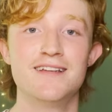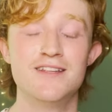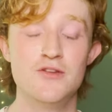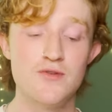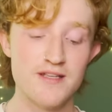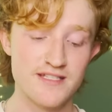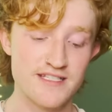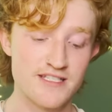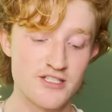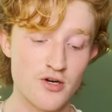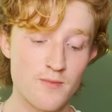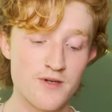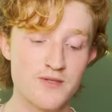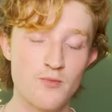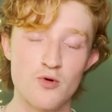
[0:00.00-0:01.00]
you get so
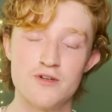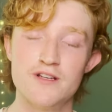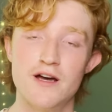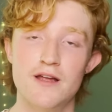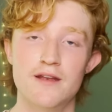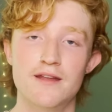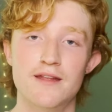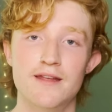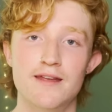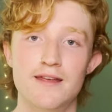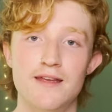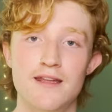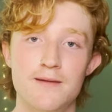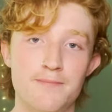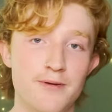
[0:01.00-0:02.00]
much more done
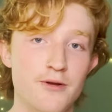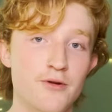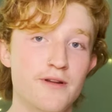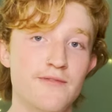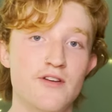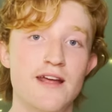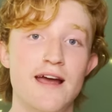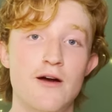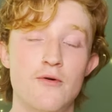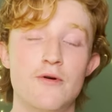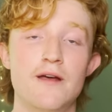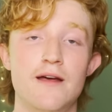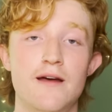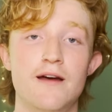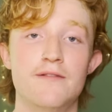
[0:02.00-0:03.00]
in a period of an hour
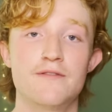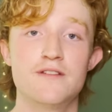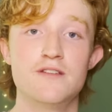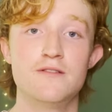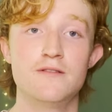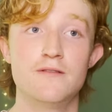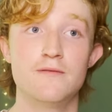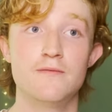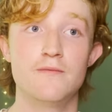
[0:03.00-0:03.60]
and a half than you,